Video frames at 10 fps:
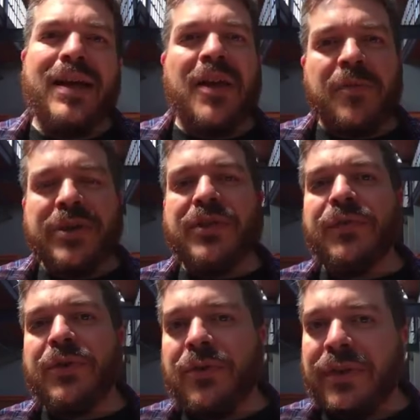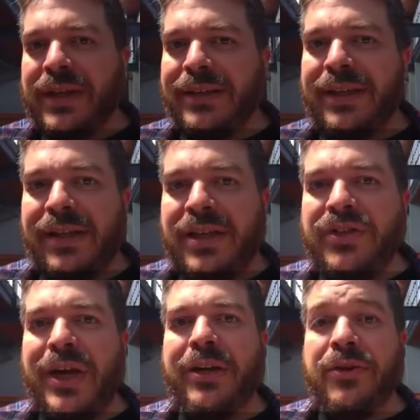especially if you're doing things like lead
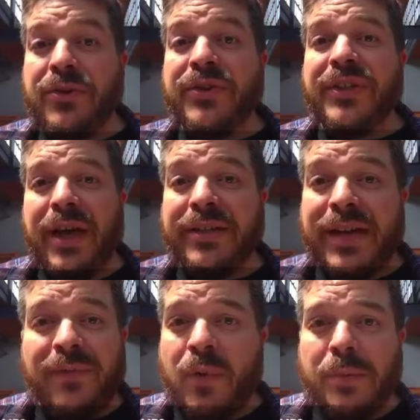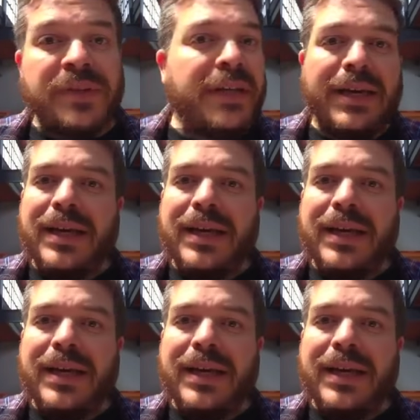gen and you're using contact forms.